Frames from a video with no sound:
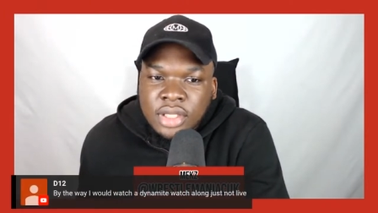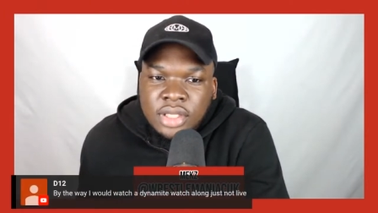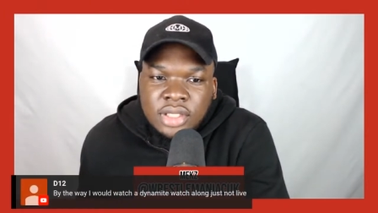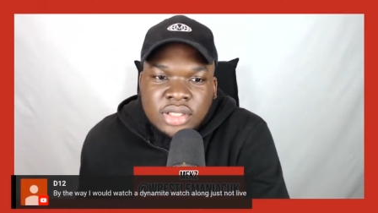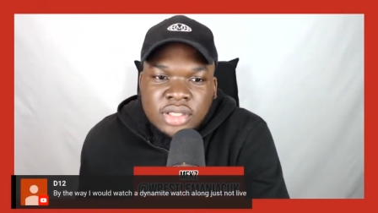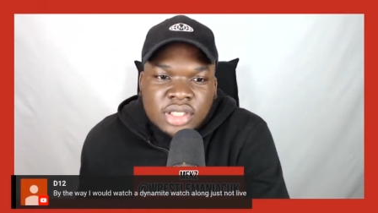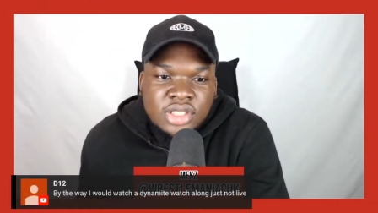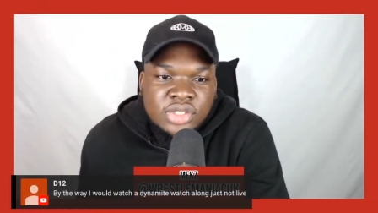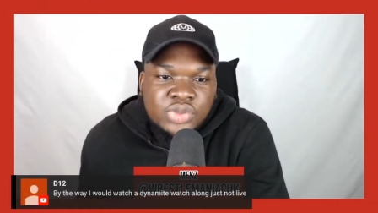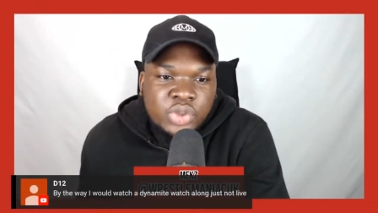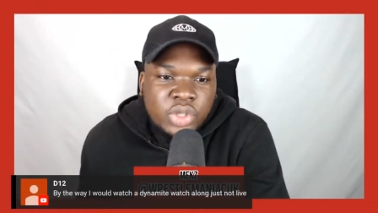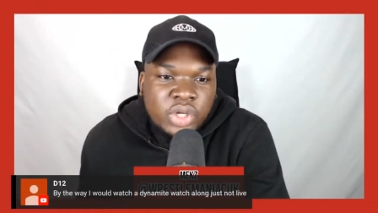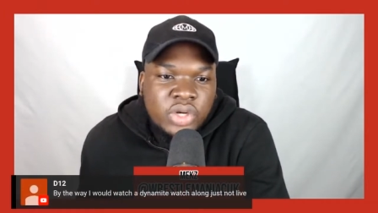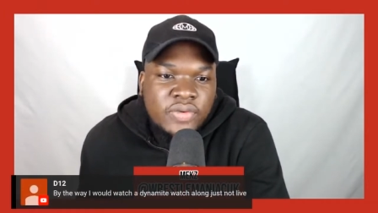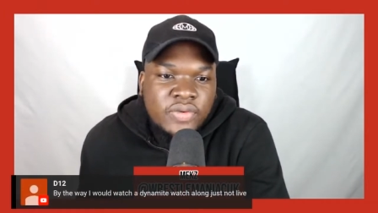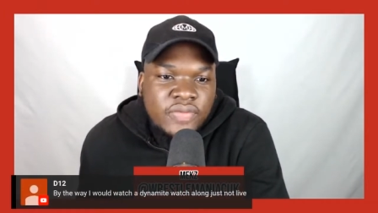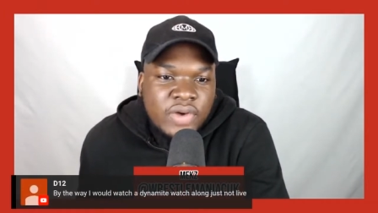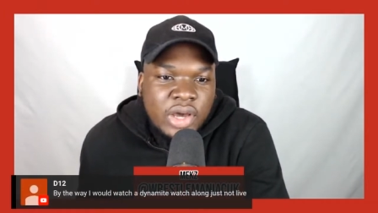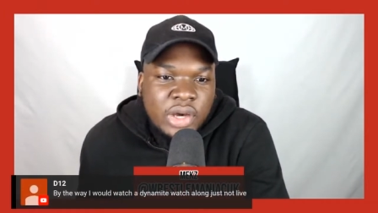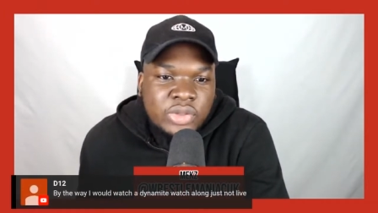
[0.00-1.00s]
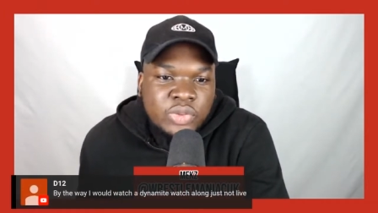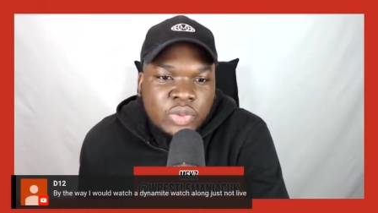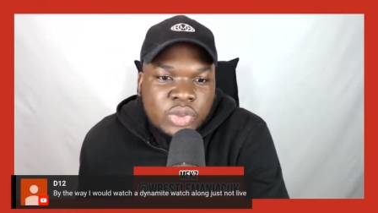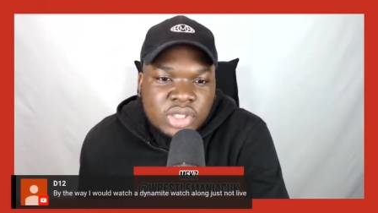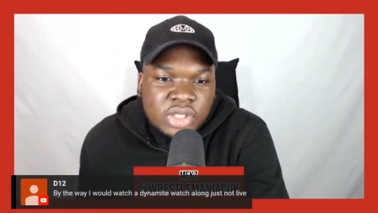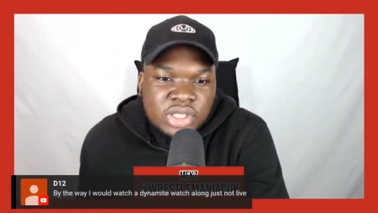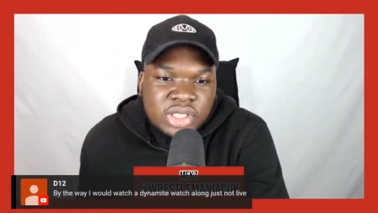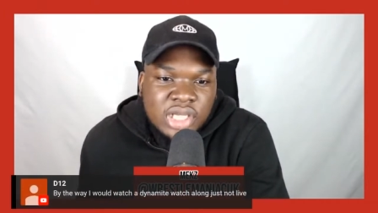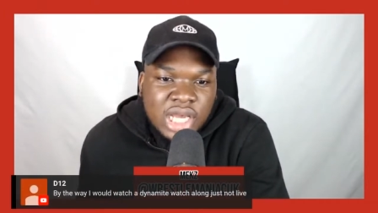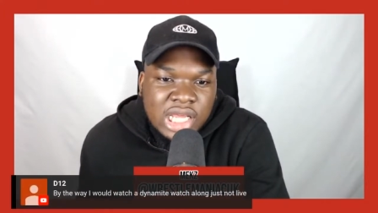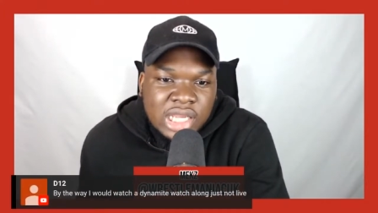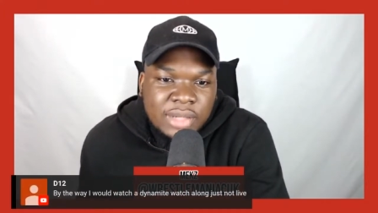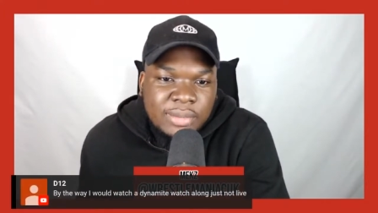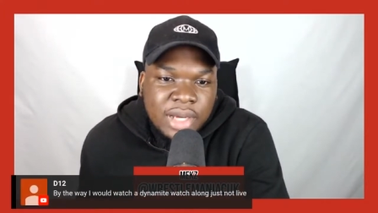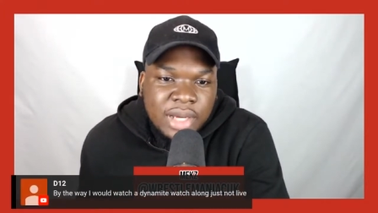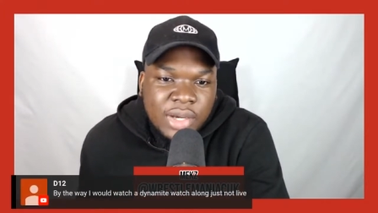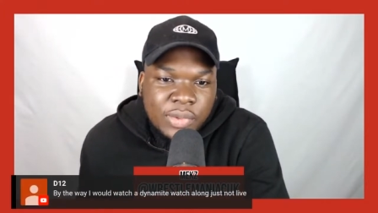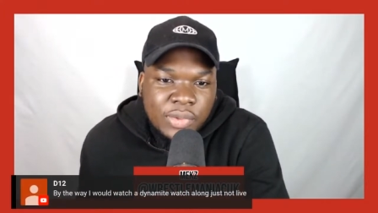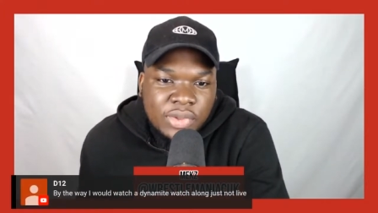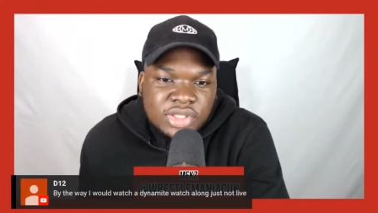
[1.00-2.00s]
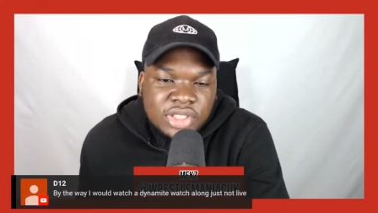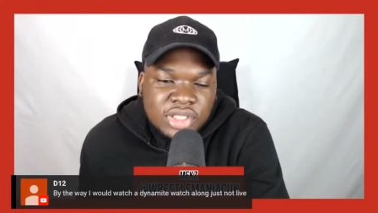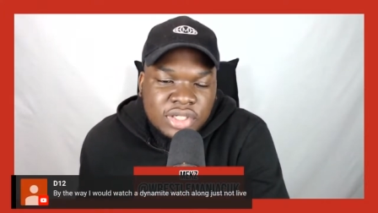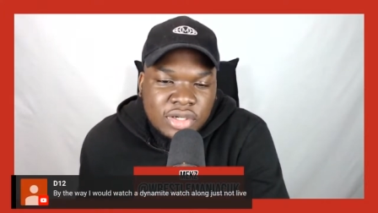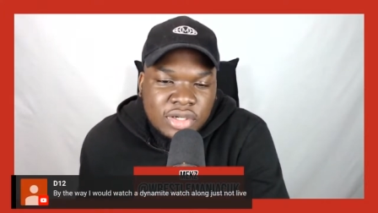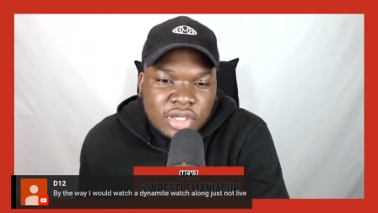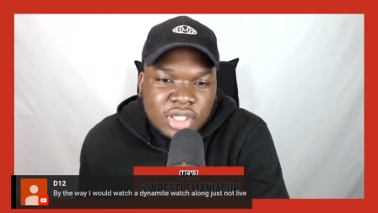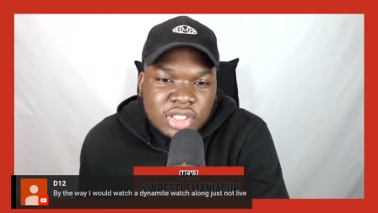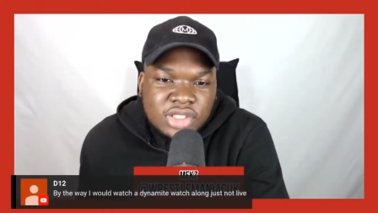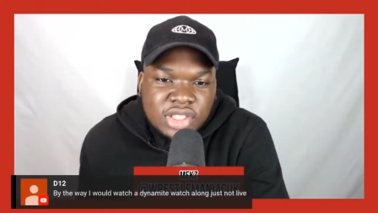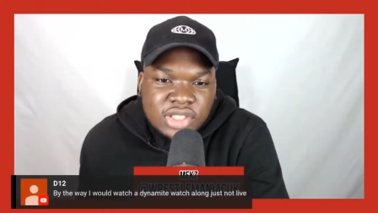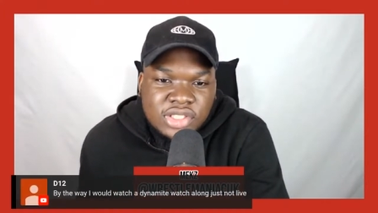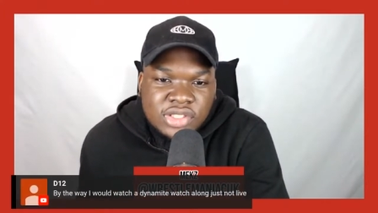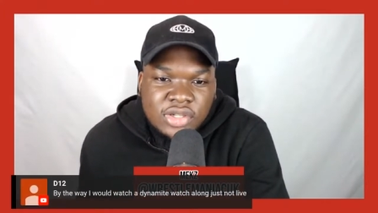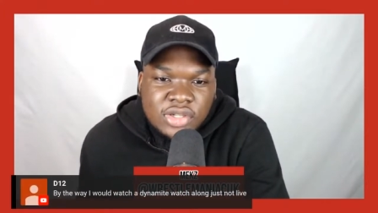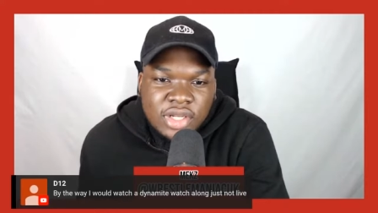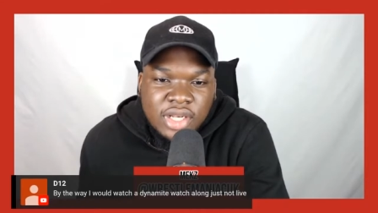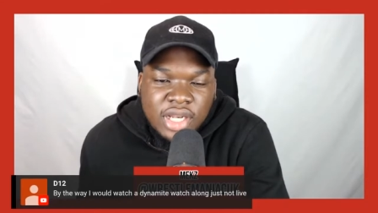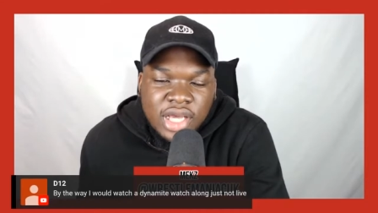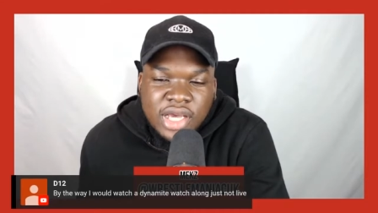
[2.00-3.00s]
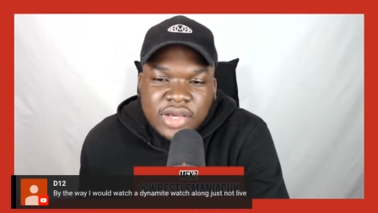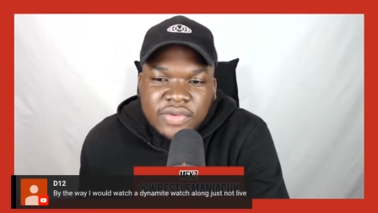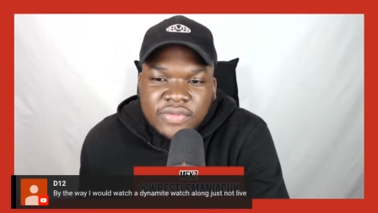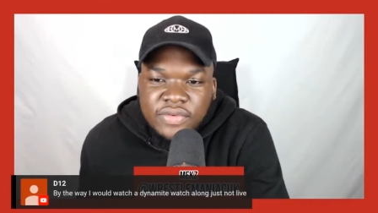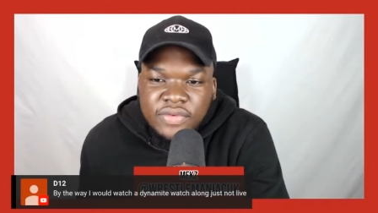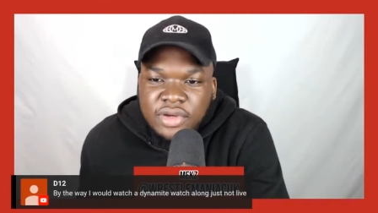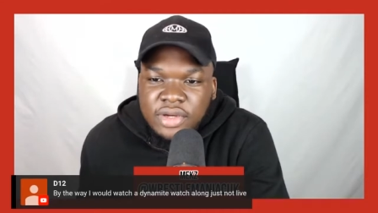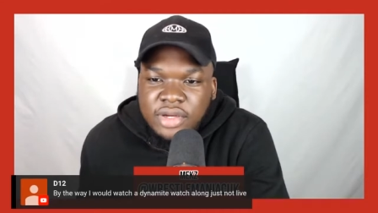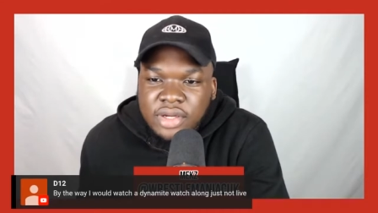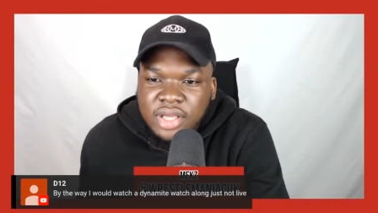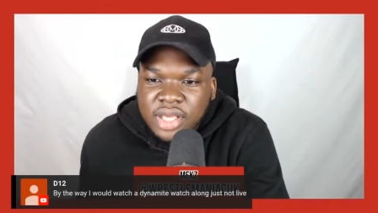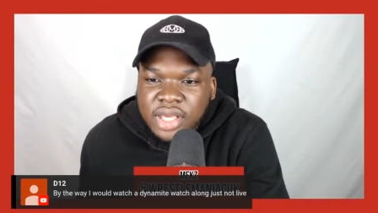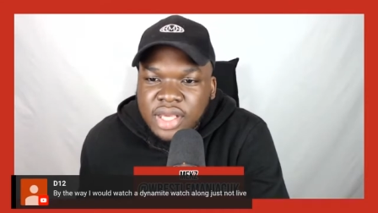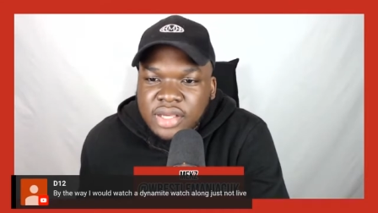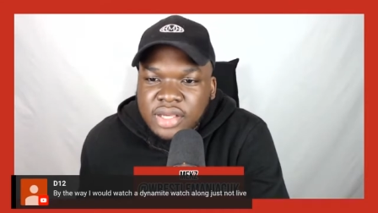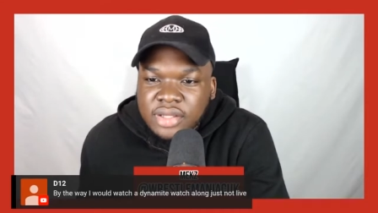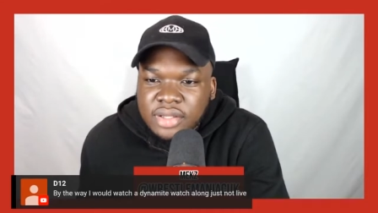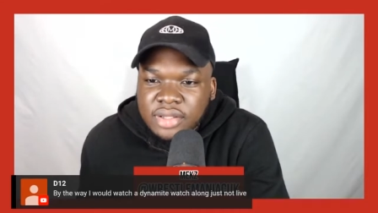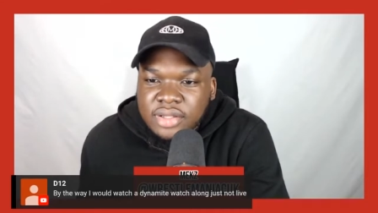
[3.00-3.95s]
D12. I would watch a Dynamite watch along, just not live. Okay.